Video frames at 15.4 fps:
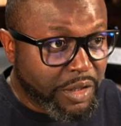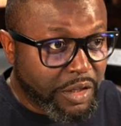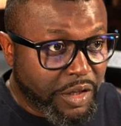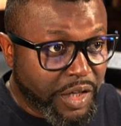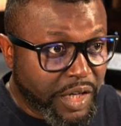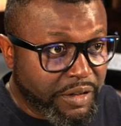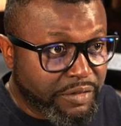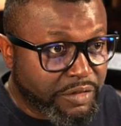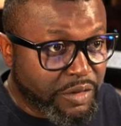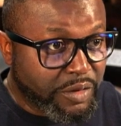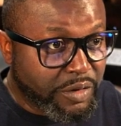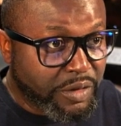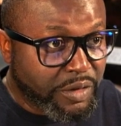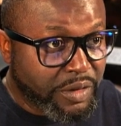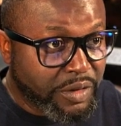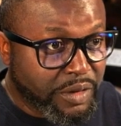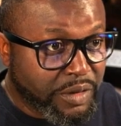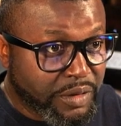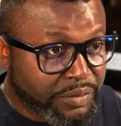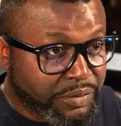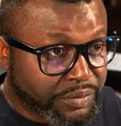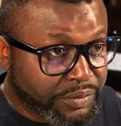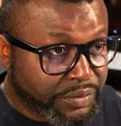don't have to
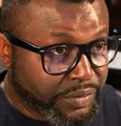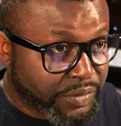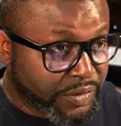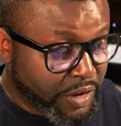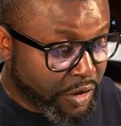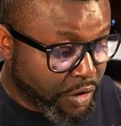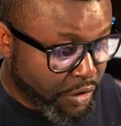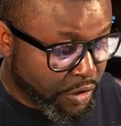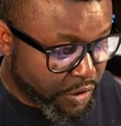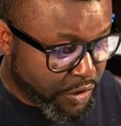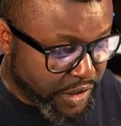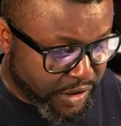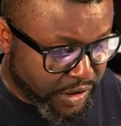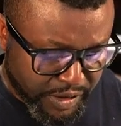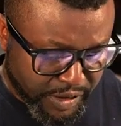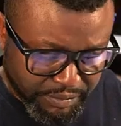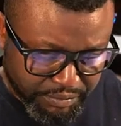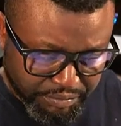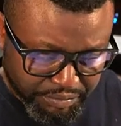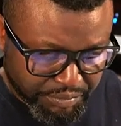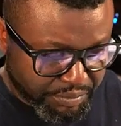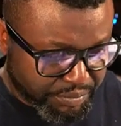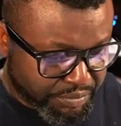always
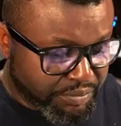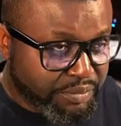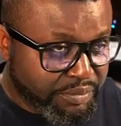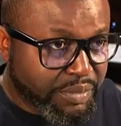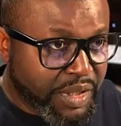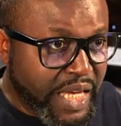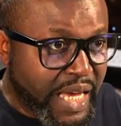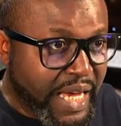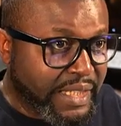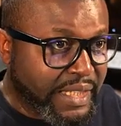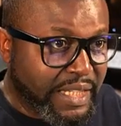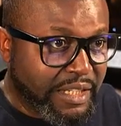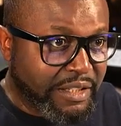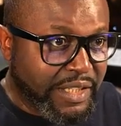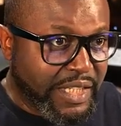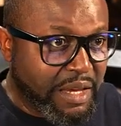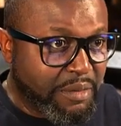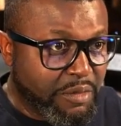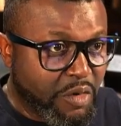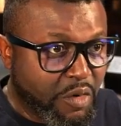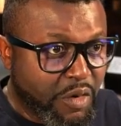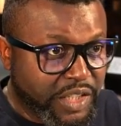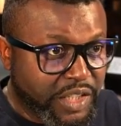be asked the same
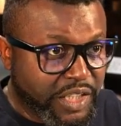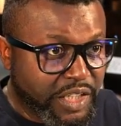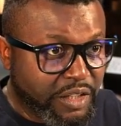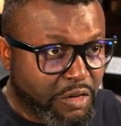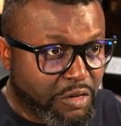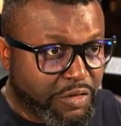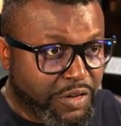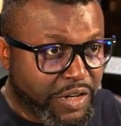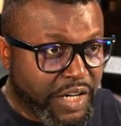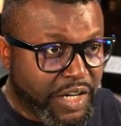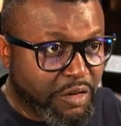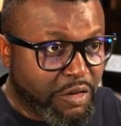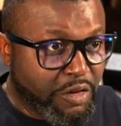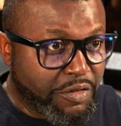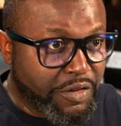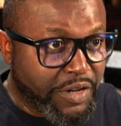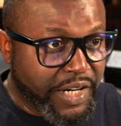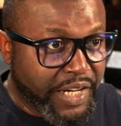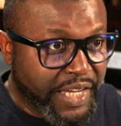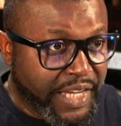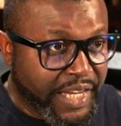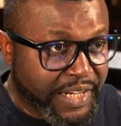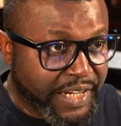question over and over
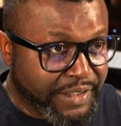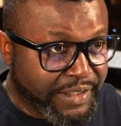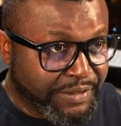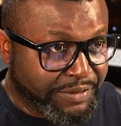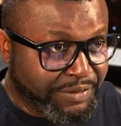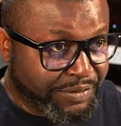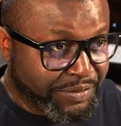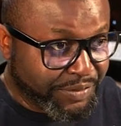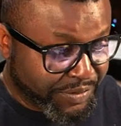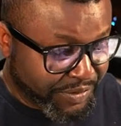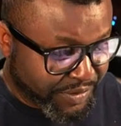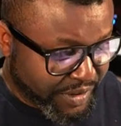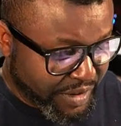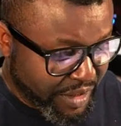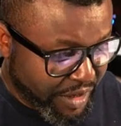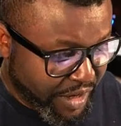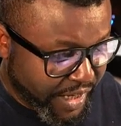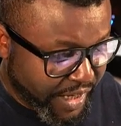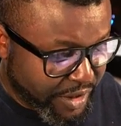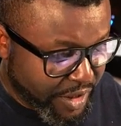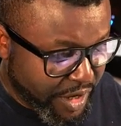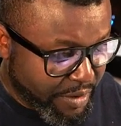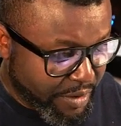again. Alright,
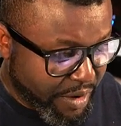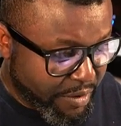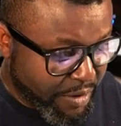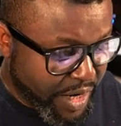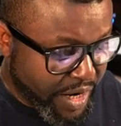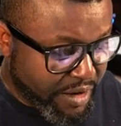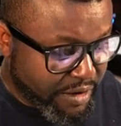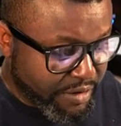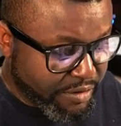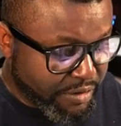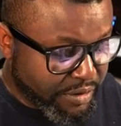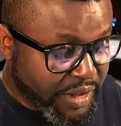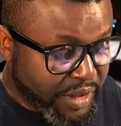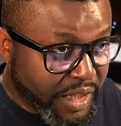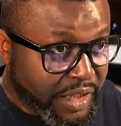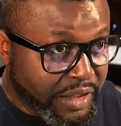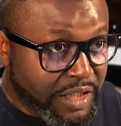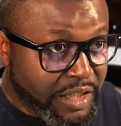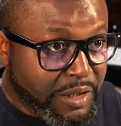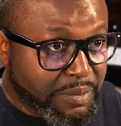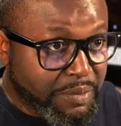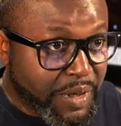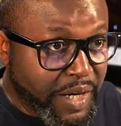so I want to
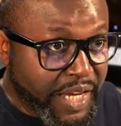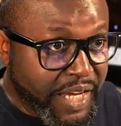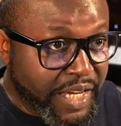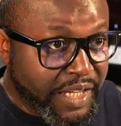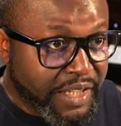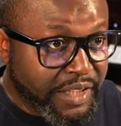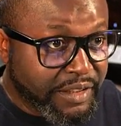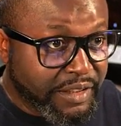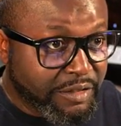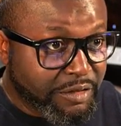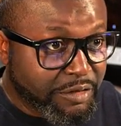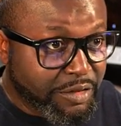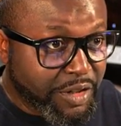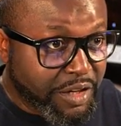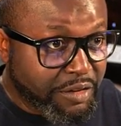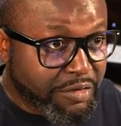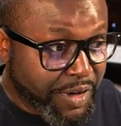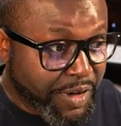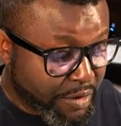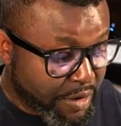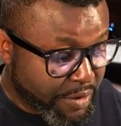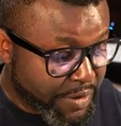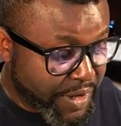display, verify
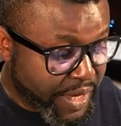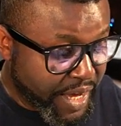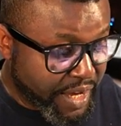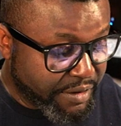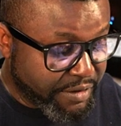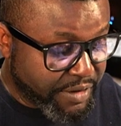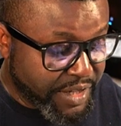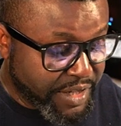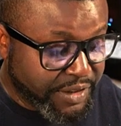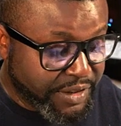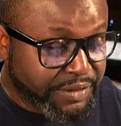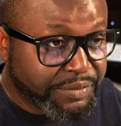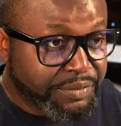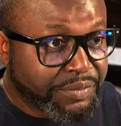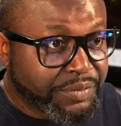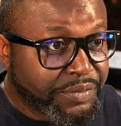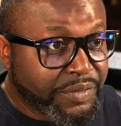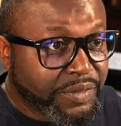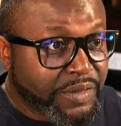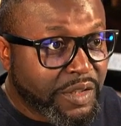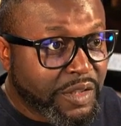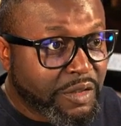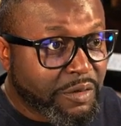what we have here.
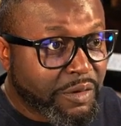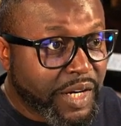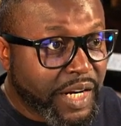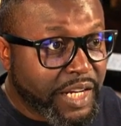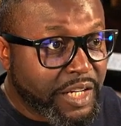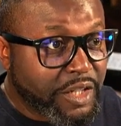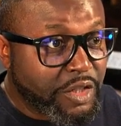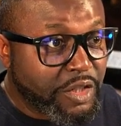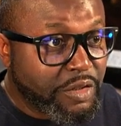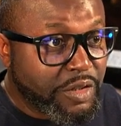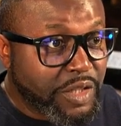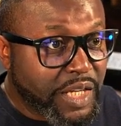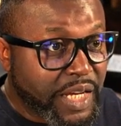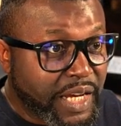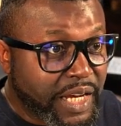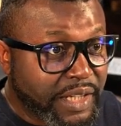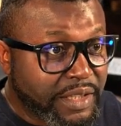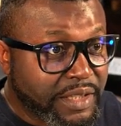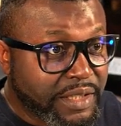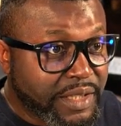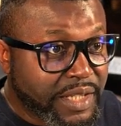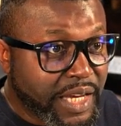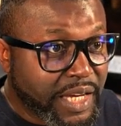So when I do that,
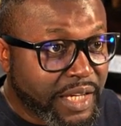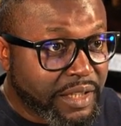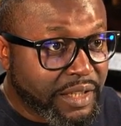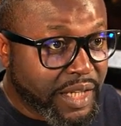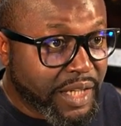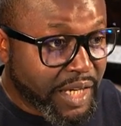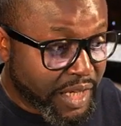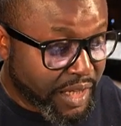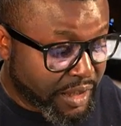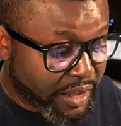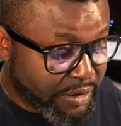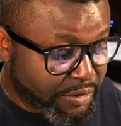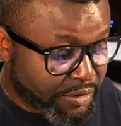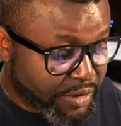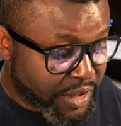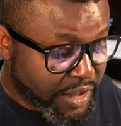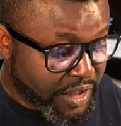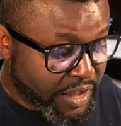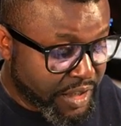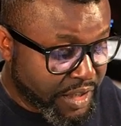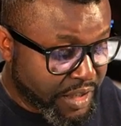saying lv,